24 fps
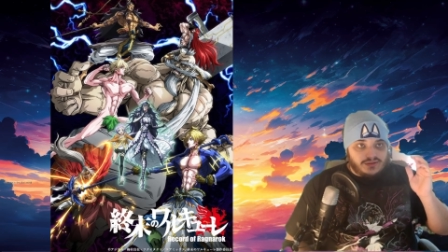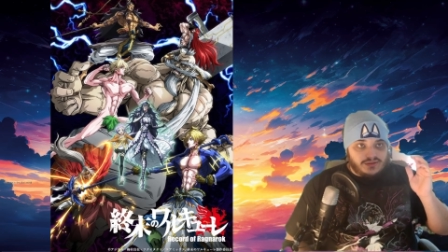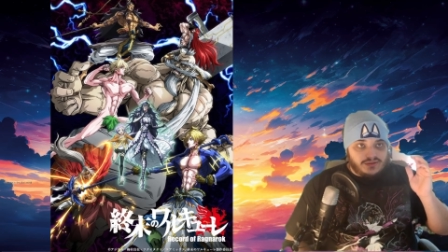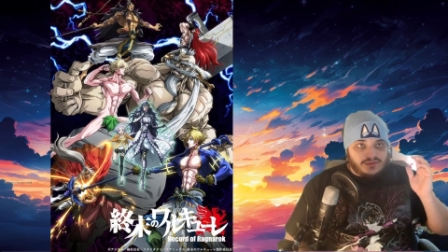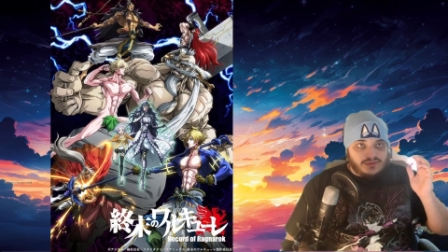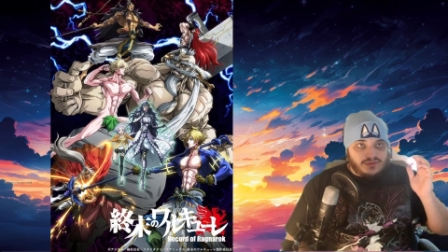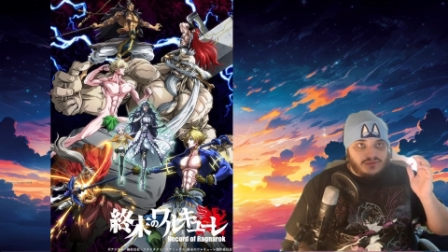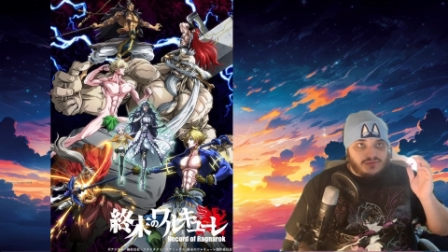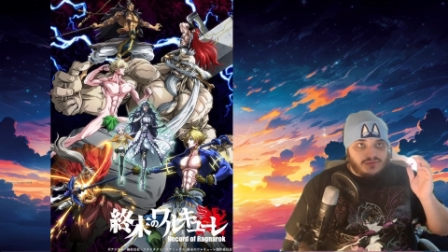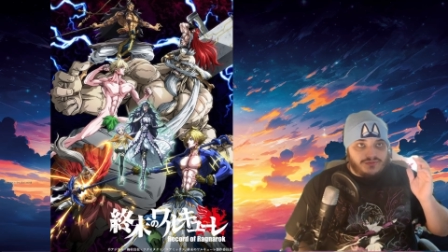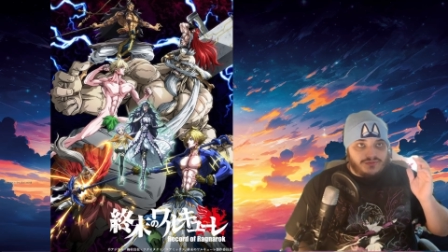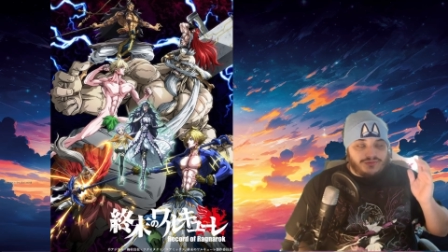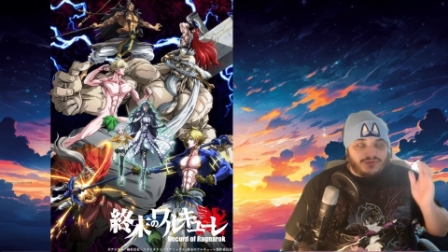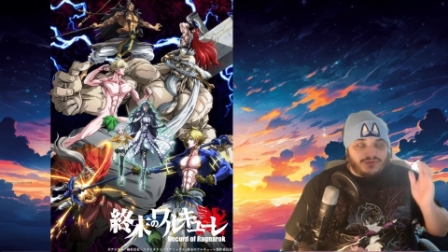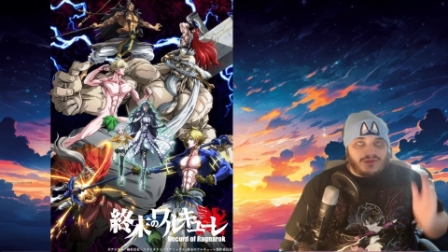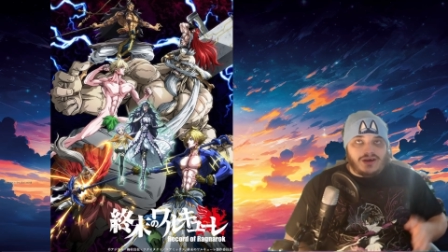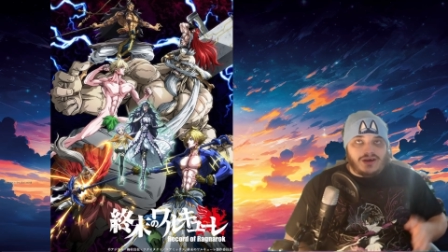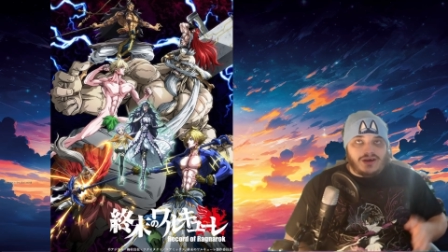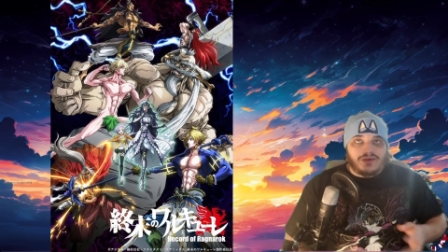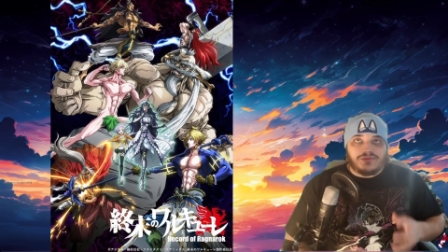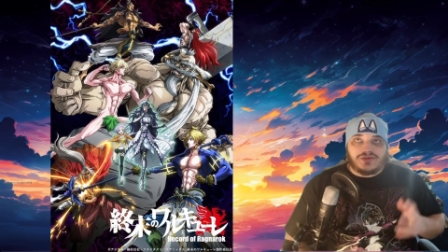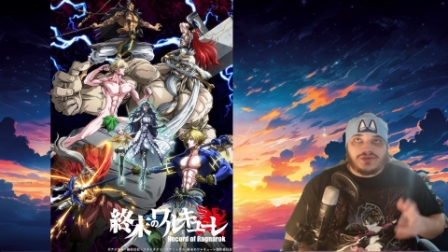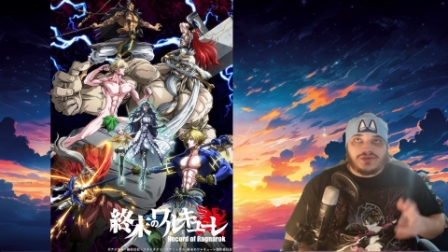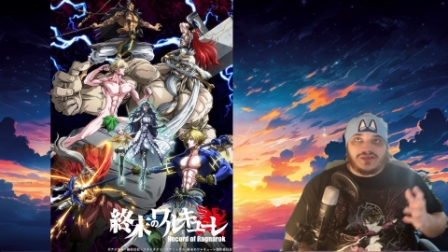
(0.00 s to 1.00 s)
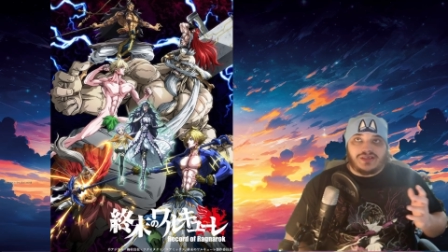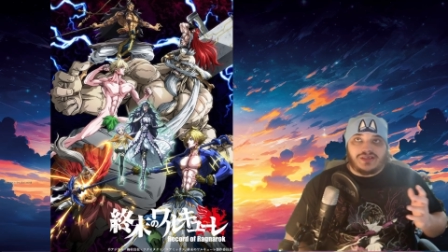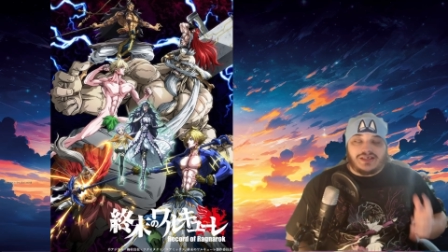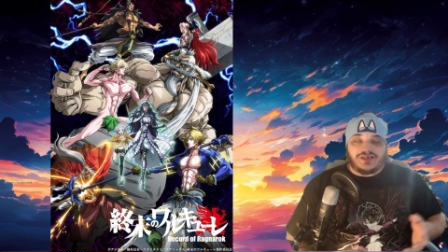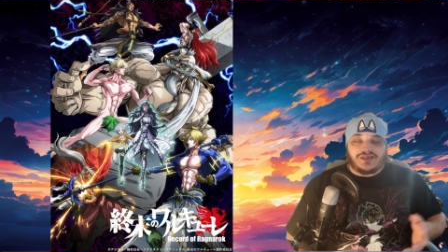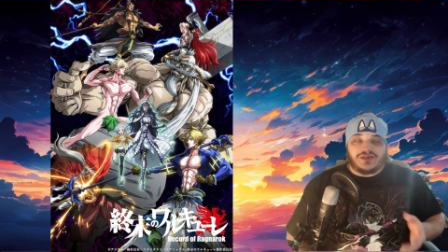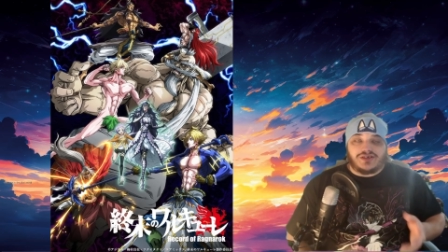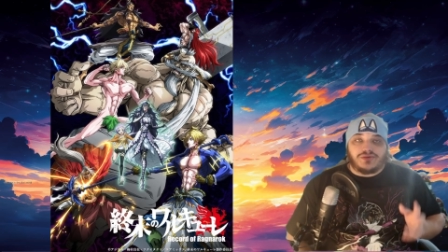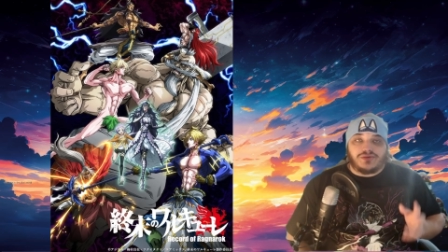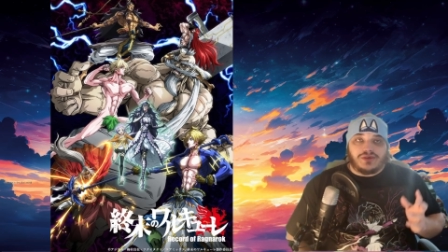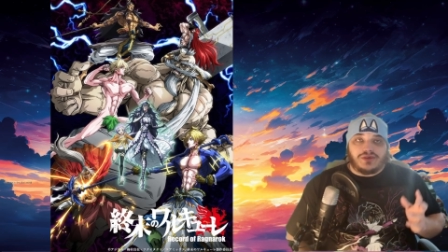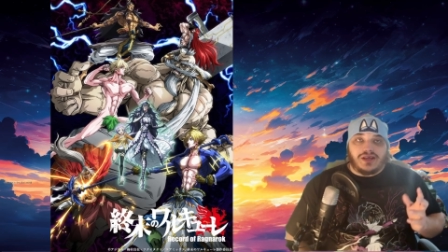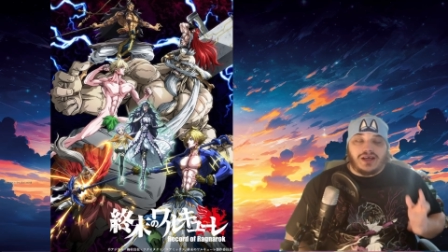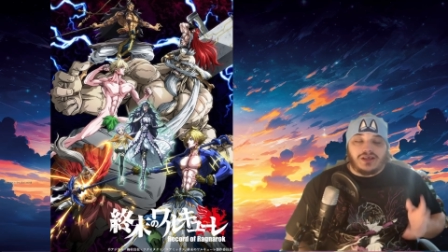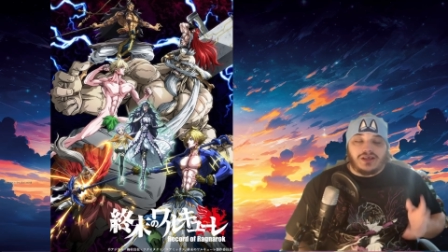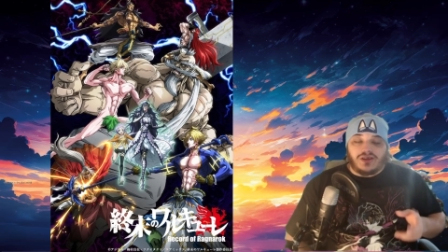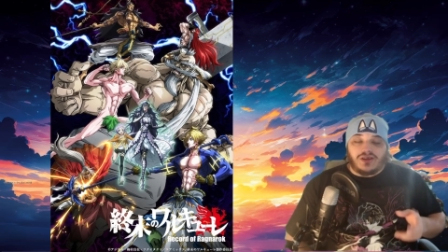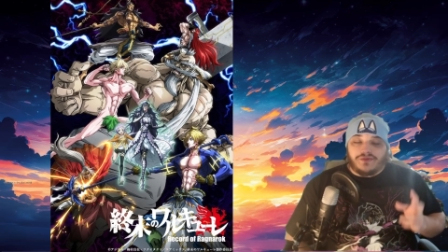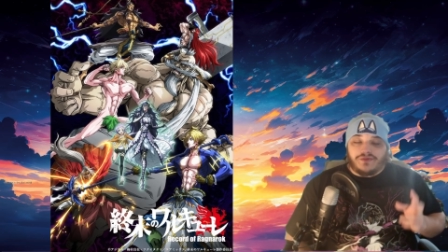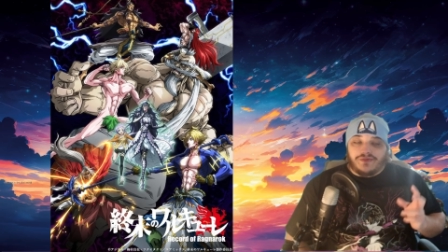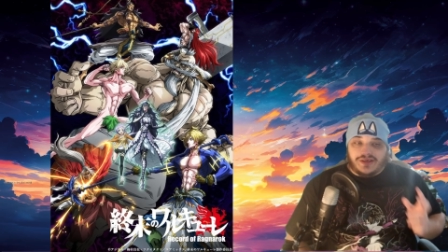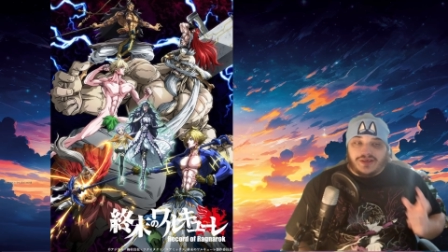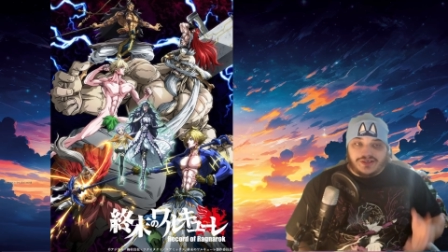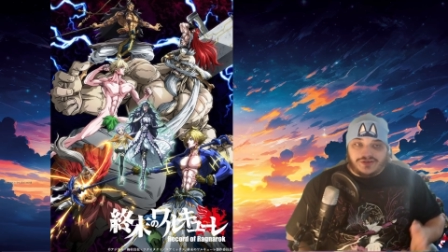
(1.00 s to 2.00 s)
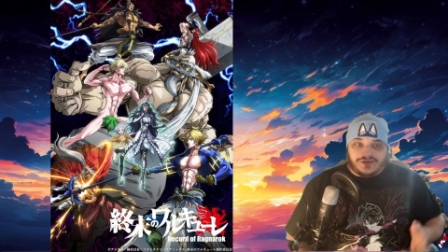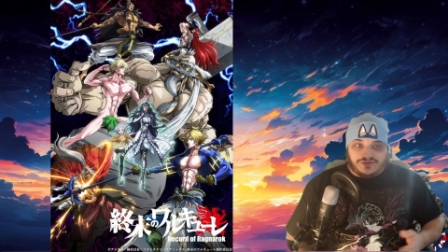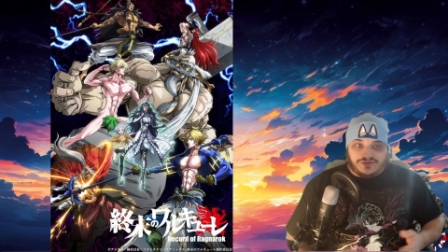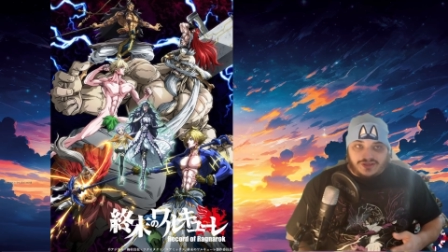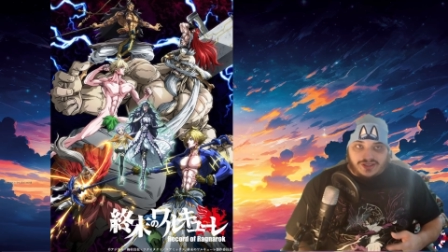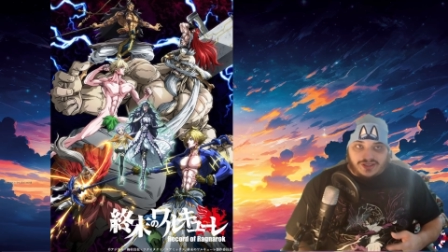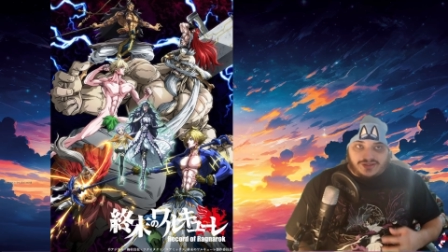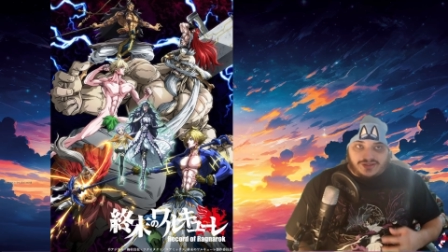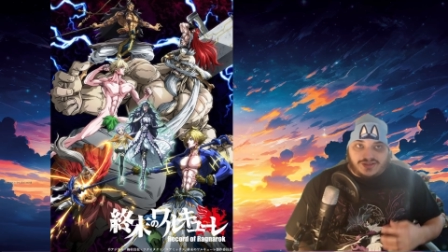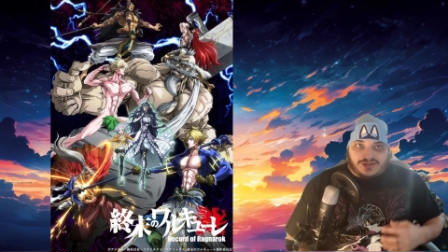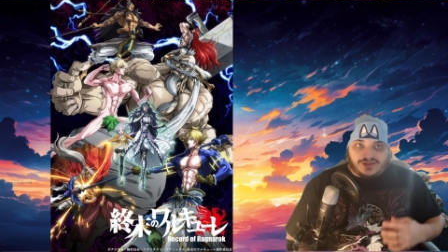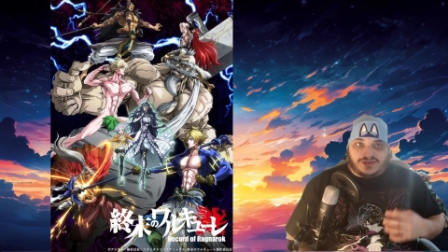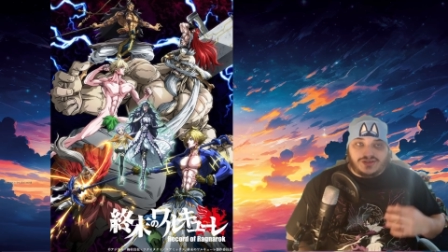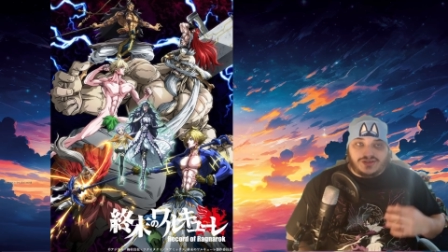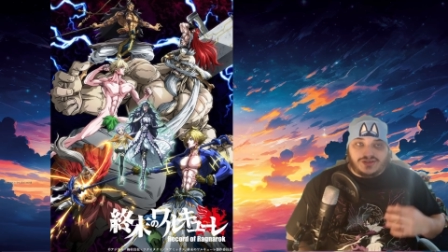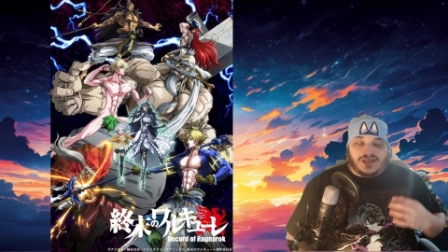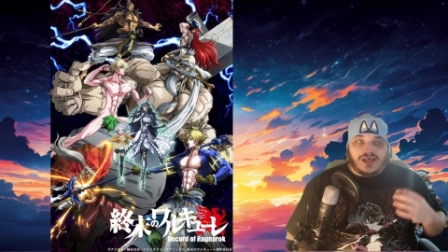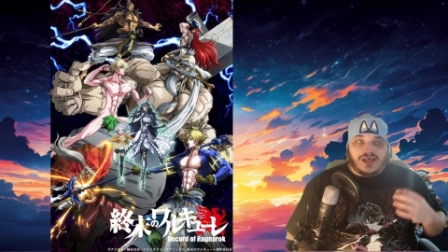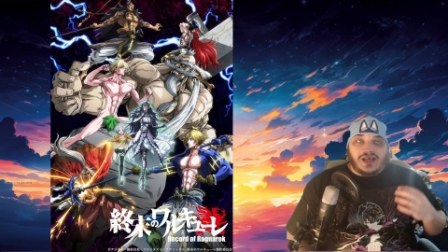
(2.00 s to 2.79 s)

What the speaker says: throughout this you get a lot of history lessons,